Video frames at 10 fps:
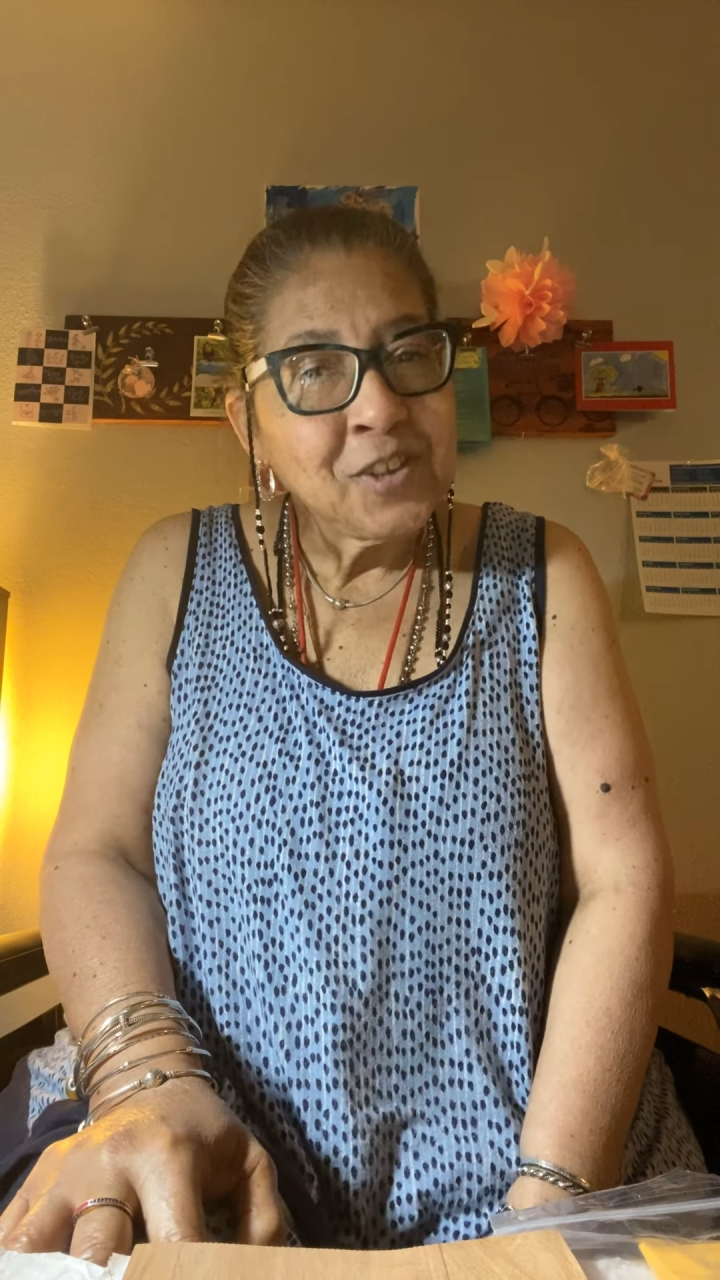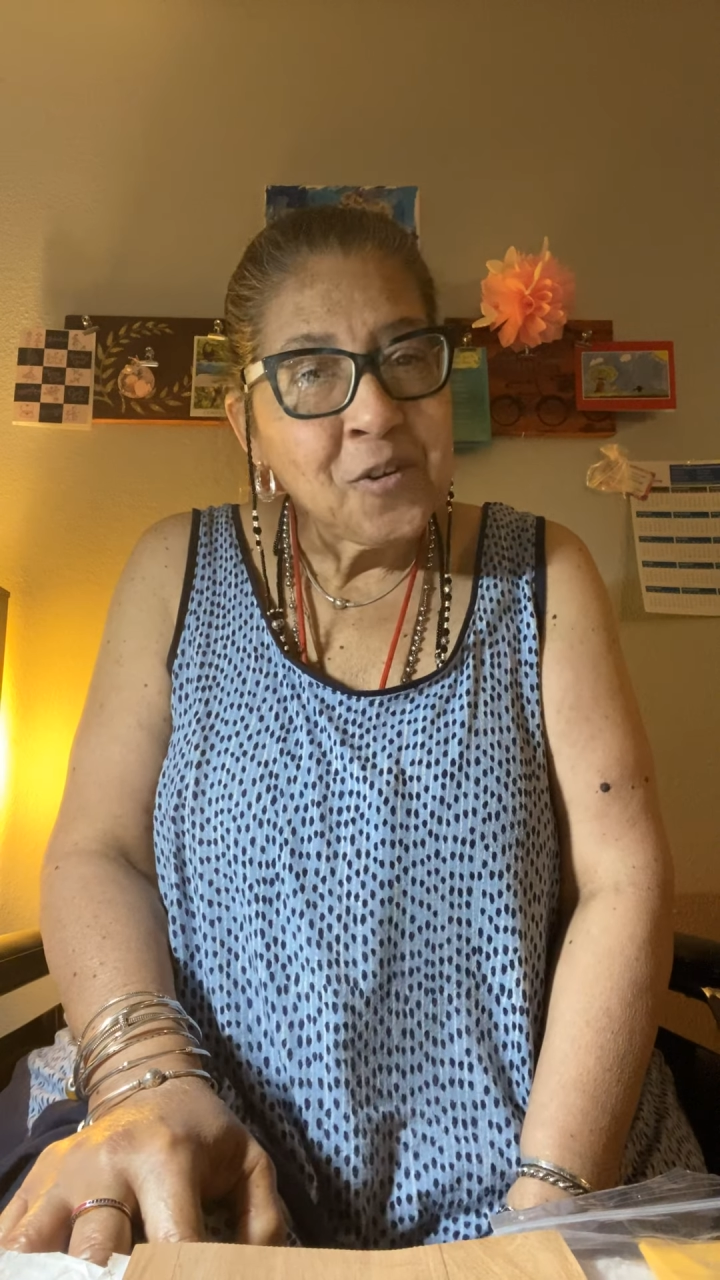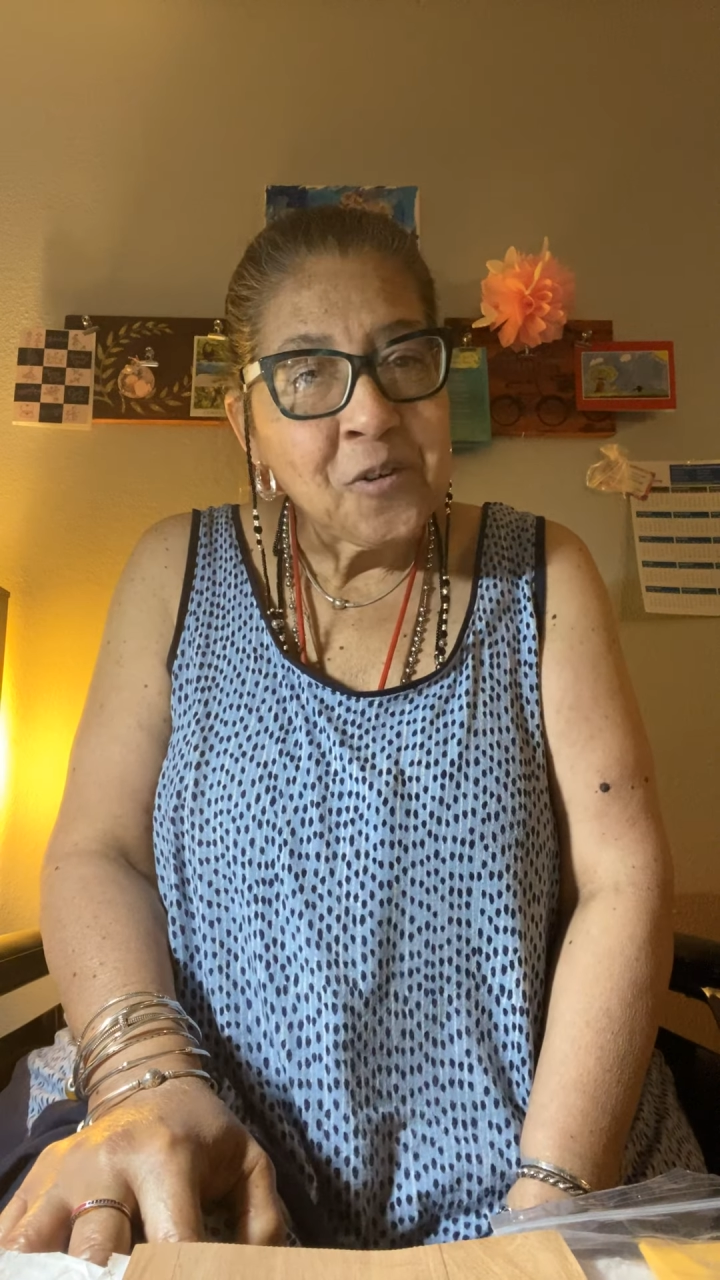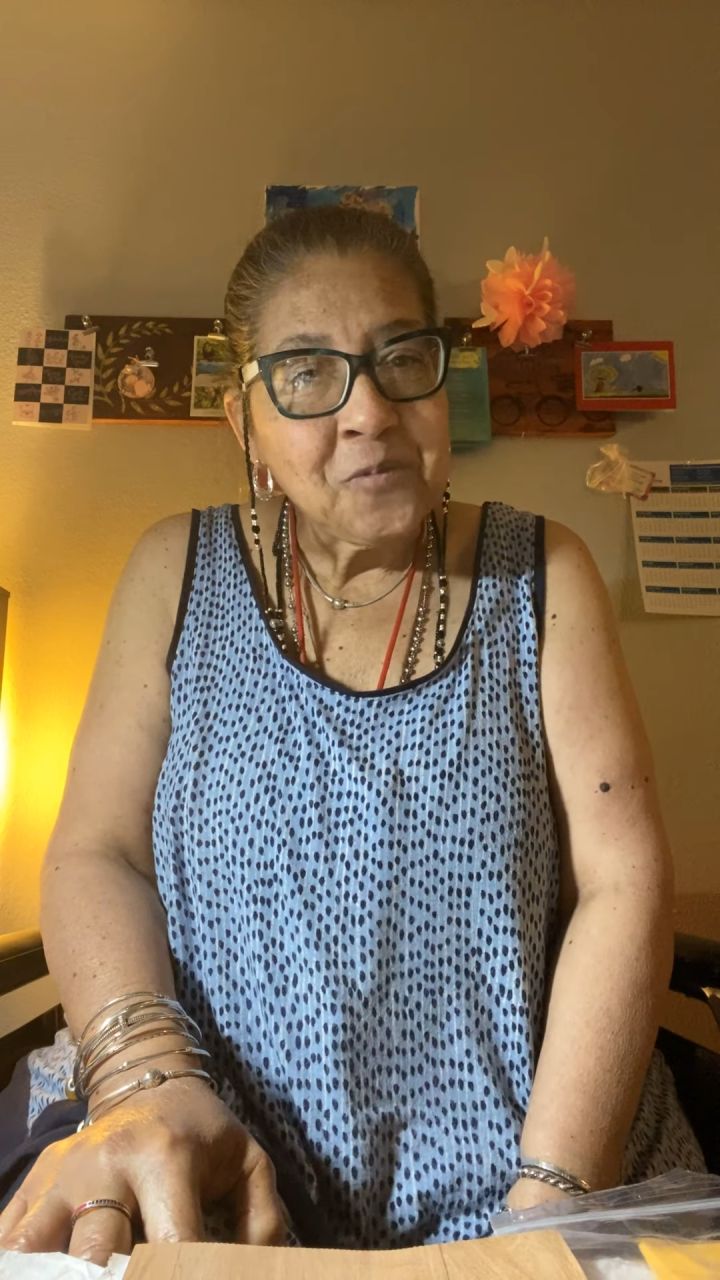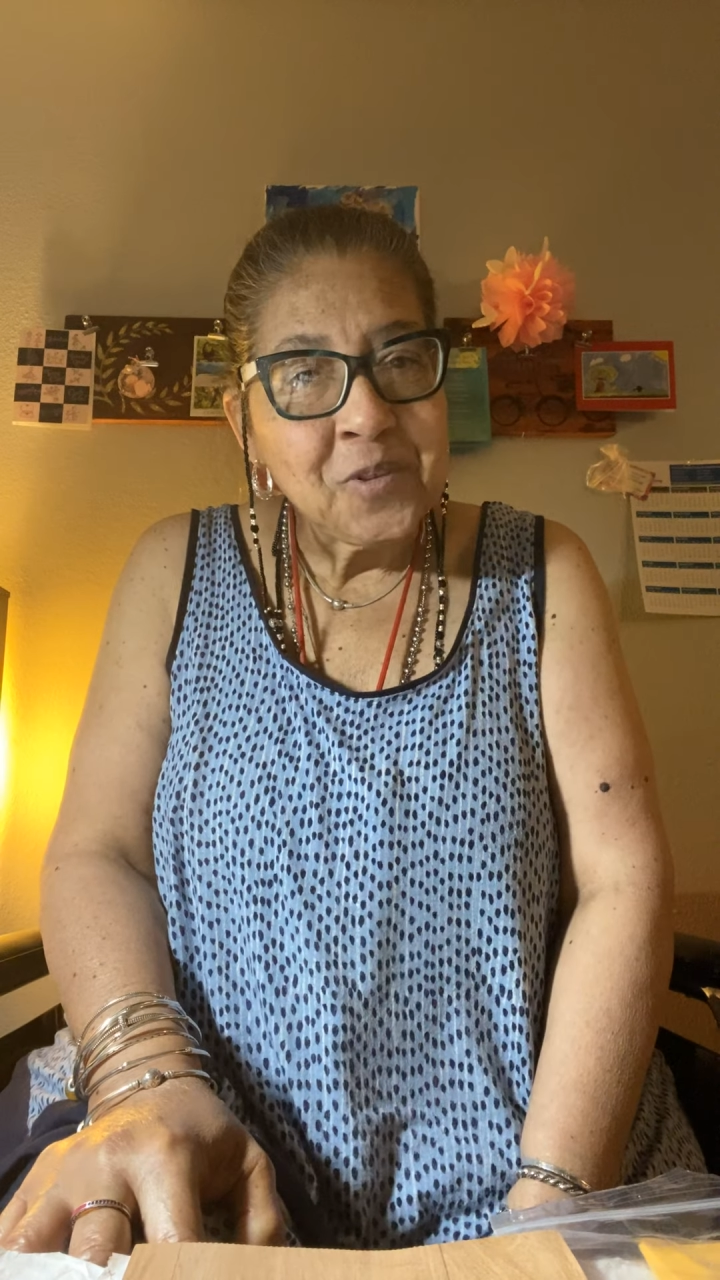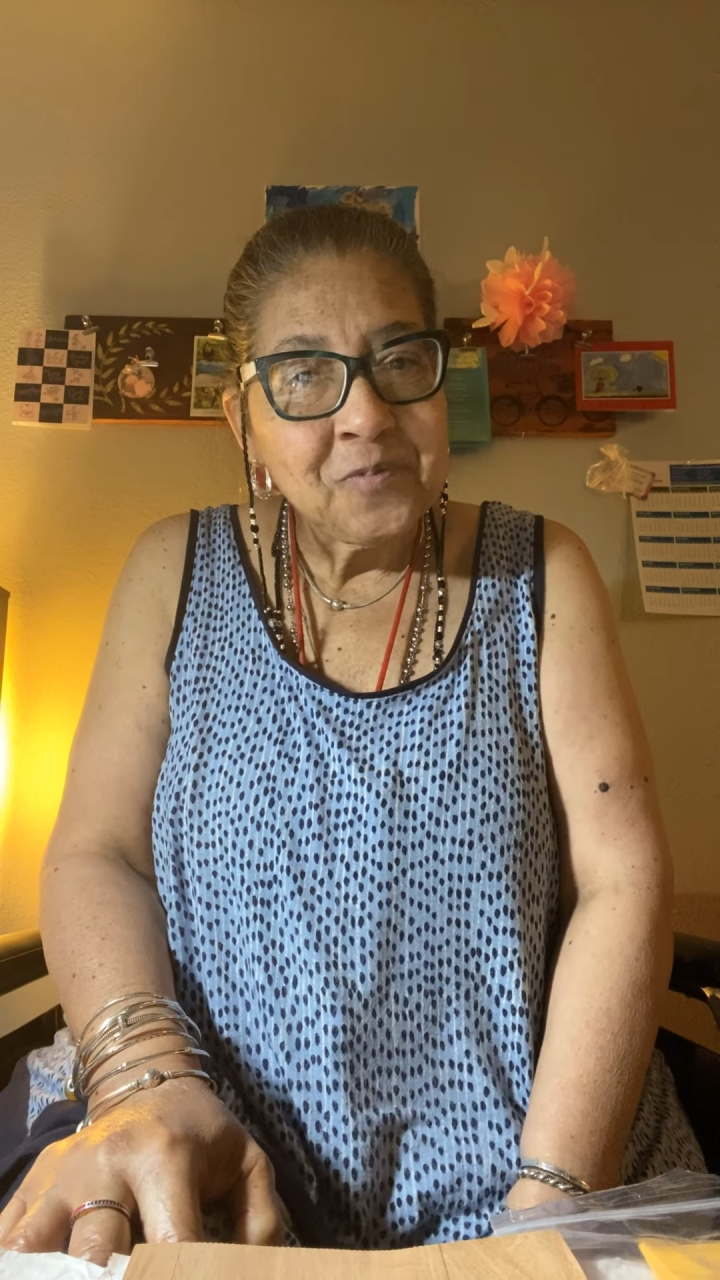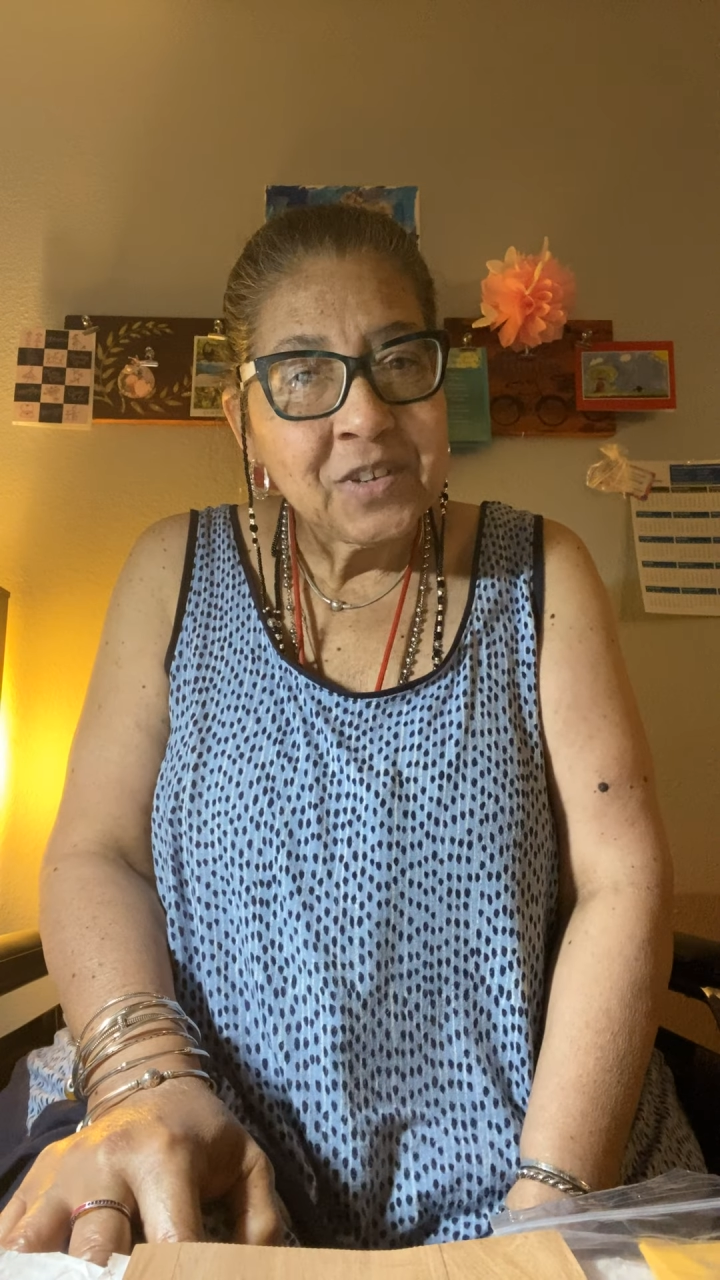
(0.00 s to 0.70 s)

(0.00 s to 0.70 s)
go up and